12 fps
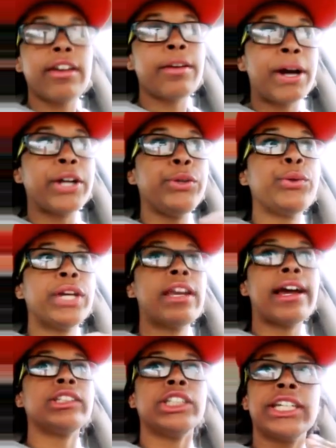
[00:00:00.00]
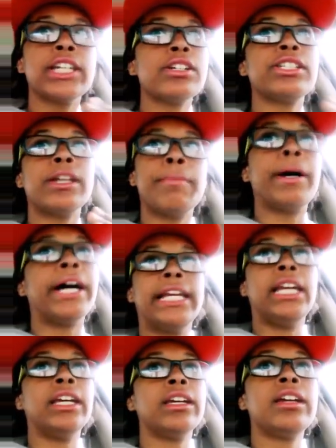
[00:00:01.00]
think about it, you can actually kill
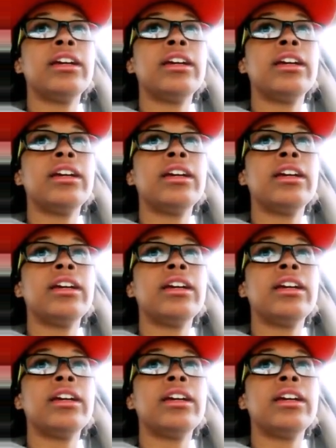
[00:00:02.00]
somebody